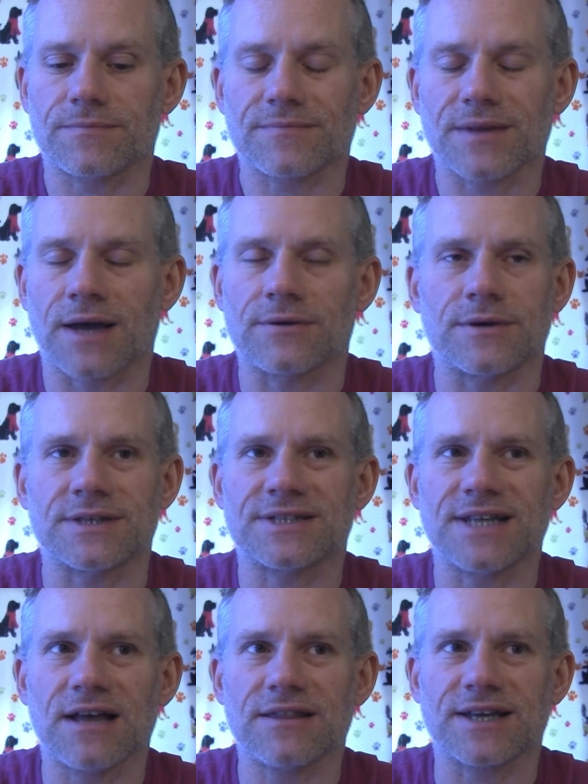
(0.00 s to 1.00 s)
I don't know,
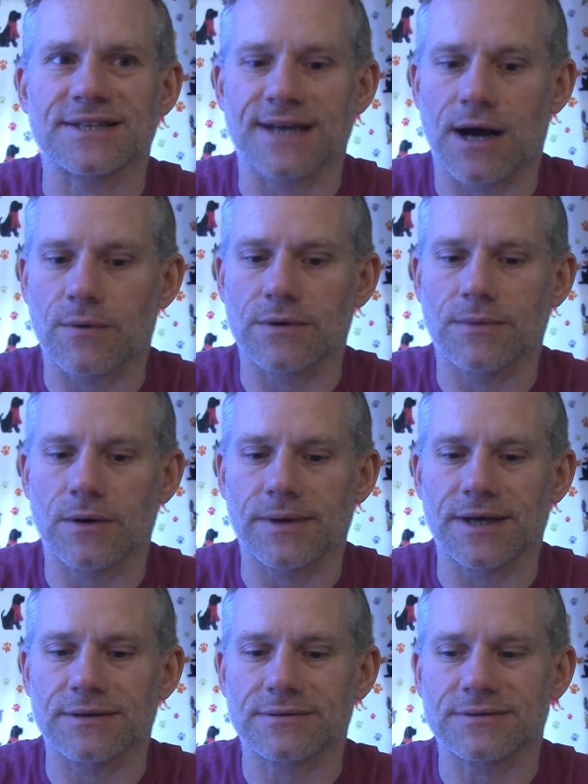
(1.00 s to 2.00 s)
it's not like a tower
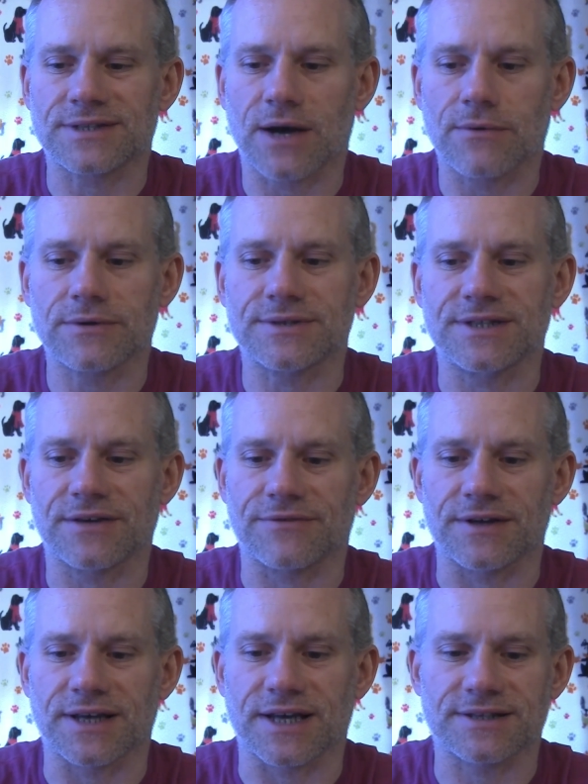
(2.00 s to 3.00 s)
moment. Tower is
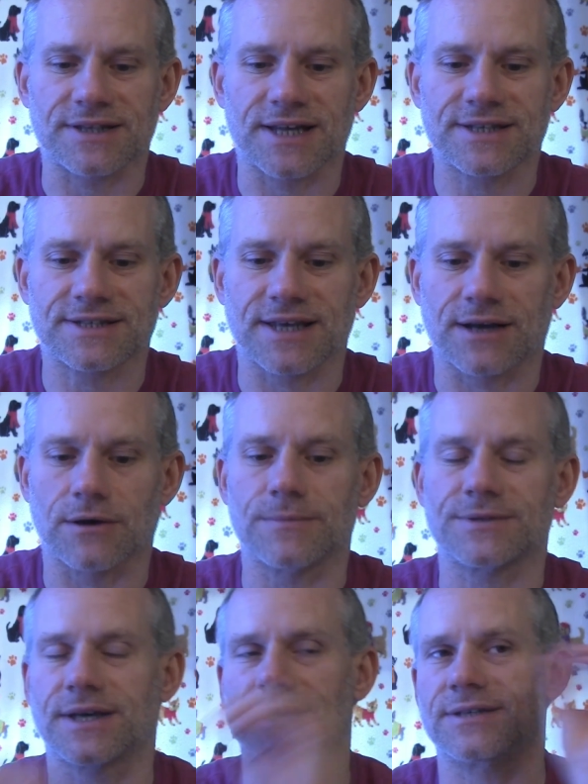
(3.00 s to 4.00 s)
different. Like, that's like
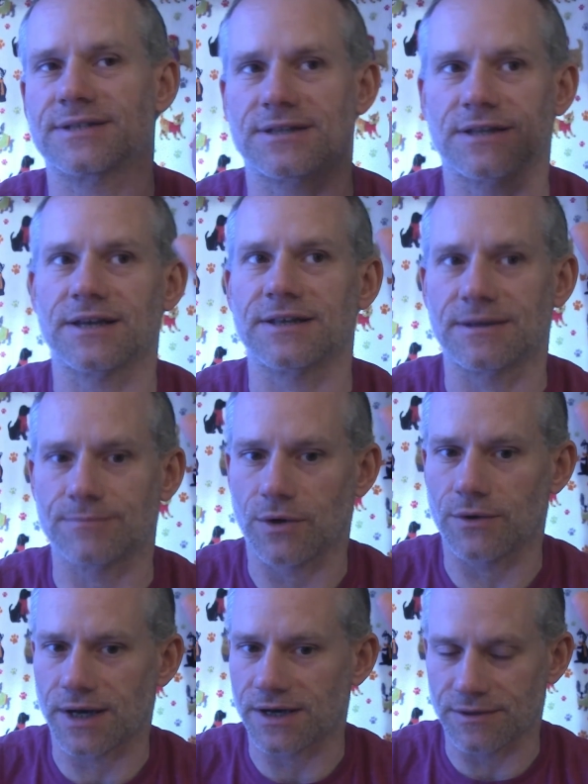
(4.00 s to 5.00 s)
almost like a lightning
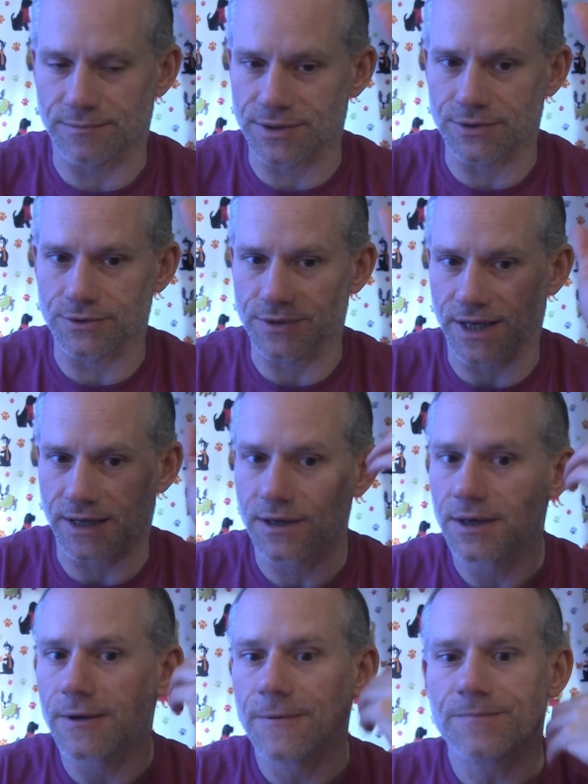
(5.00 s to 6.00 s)
bolt out of the blue. Like,
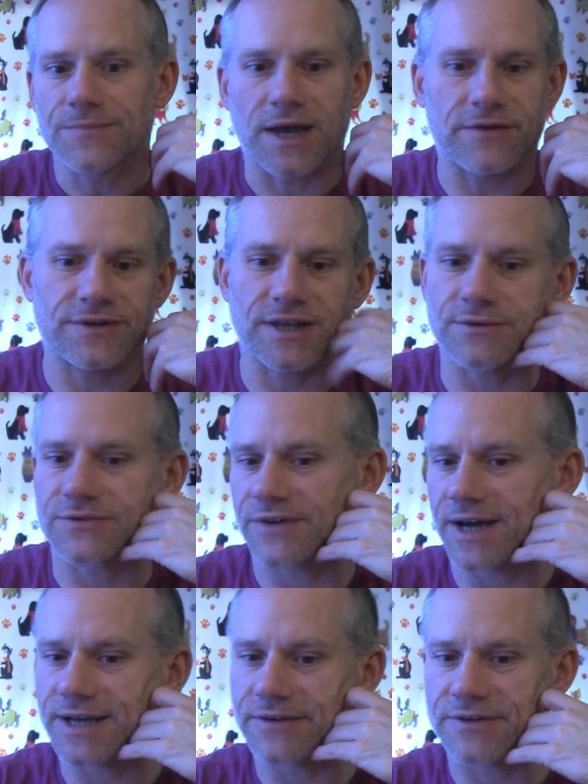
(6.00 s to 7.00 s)
everything was
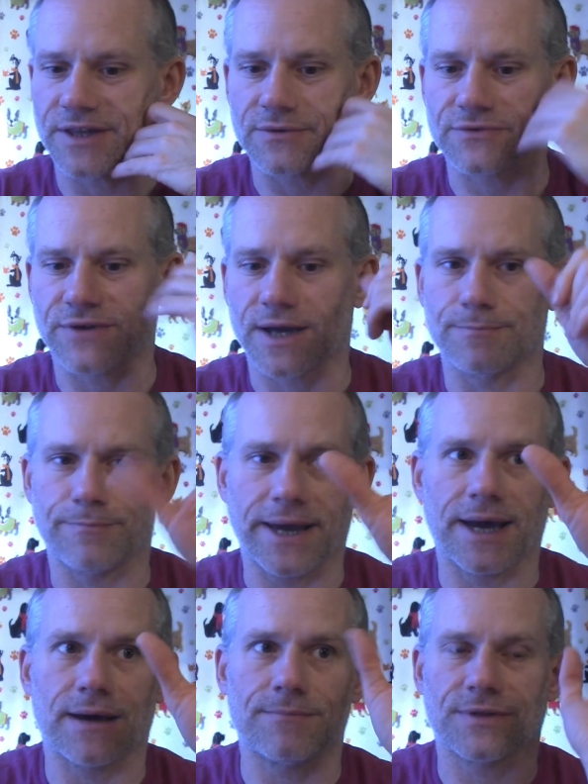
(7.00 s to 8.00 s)
fine,
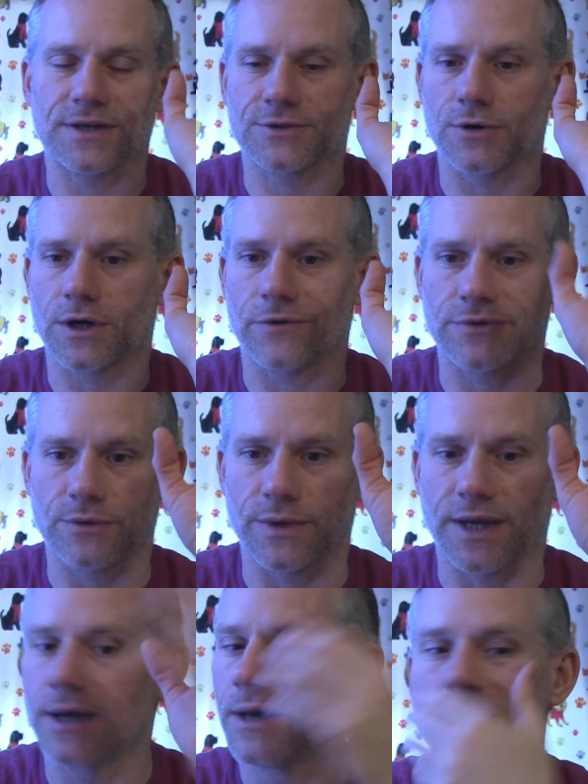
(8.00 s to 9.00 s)
bam, things go
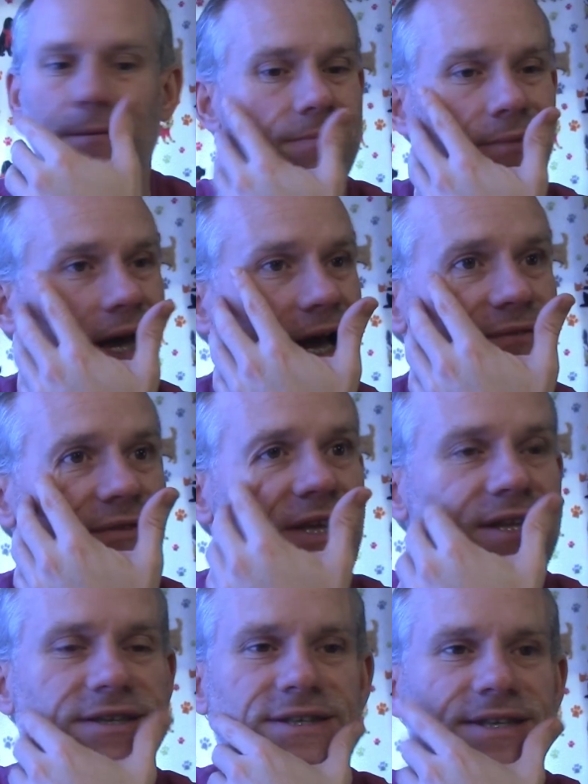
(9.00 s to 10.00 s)
kaflooey. I feel
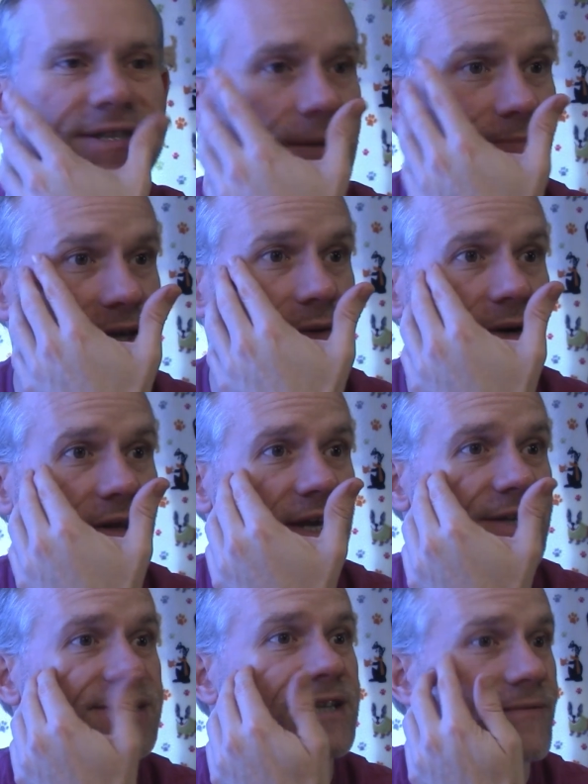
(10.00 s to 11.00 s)
like this is something where
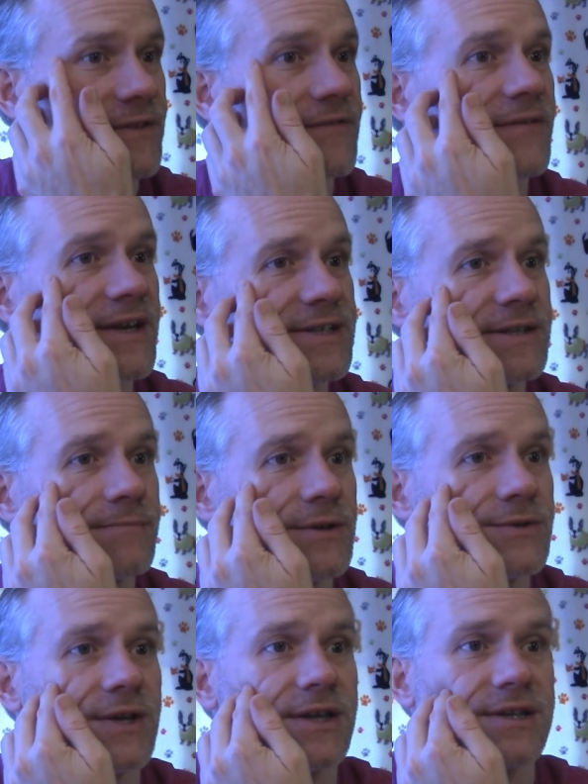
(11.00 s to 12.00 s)
they just have to face the
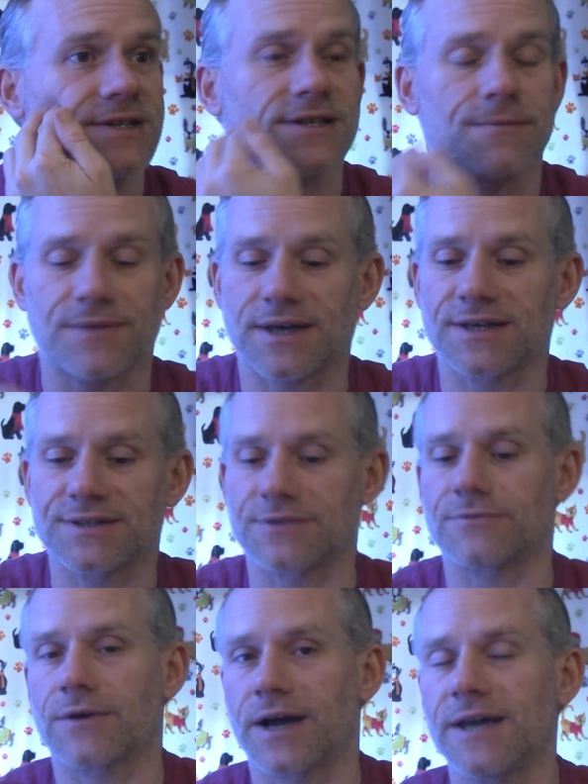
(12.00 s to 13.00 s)
music that something
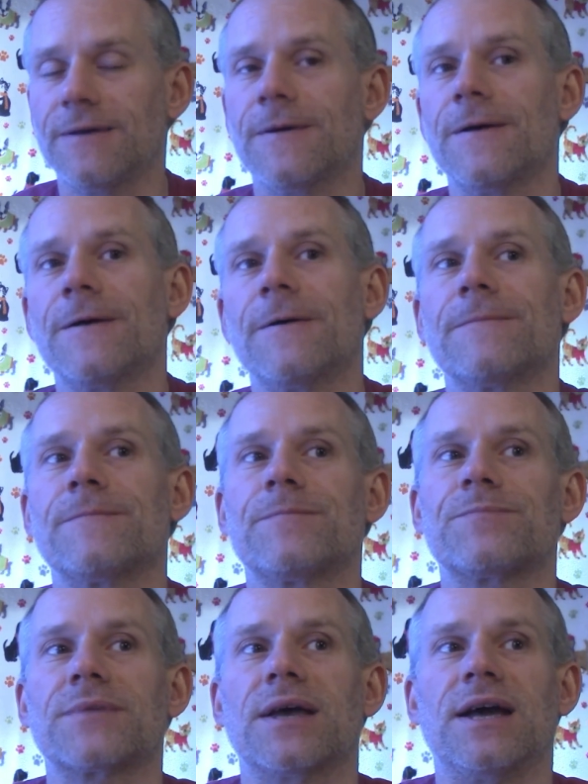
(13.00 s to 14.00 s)
isn't right.
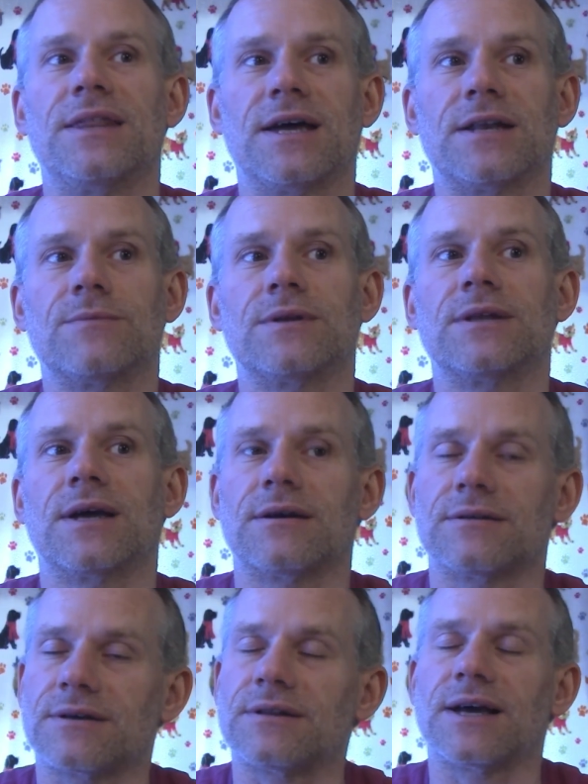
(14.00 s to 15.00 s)
And then when
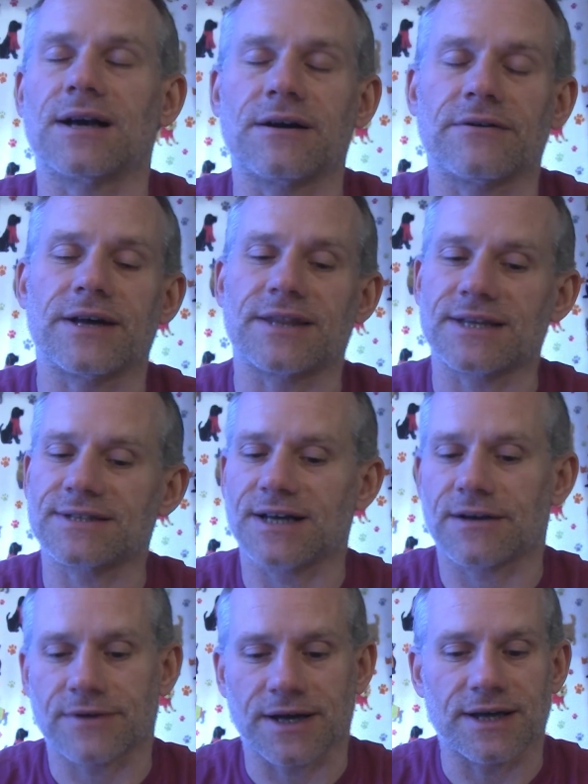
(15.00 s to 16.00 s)
they're like, all right, that's
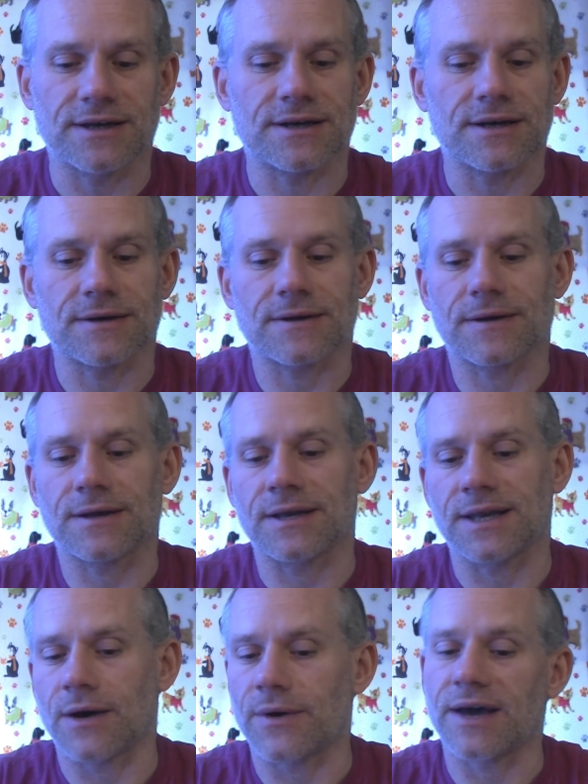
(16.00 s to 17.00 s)
not right,
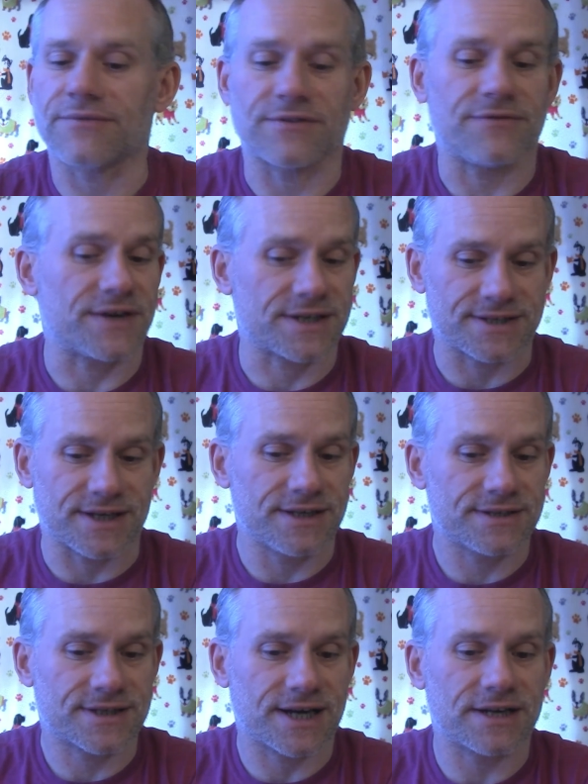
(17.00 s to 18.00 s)
and now I have to fix it.
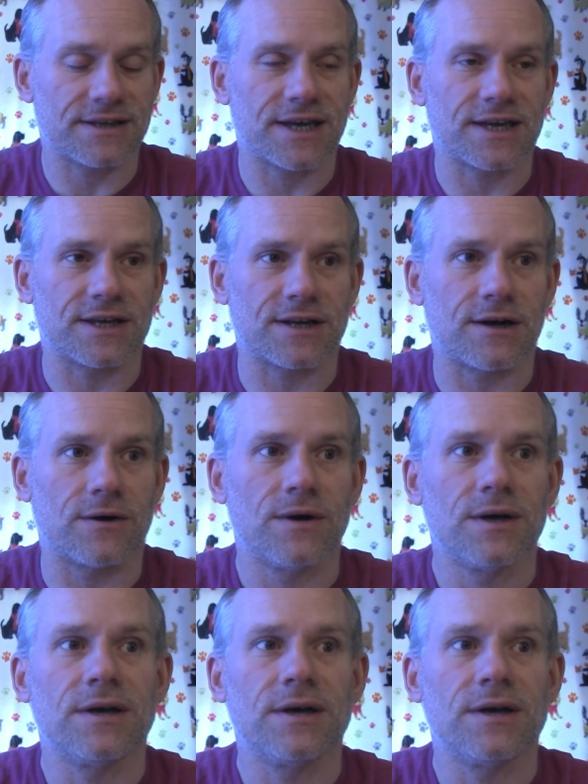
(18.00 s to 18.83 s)
It's kind of like, you know,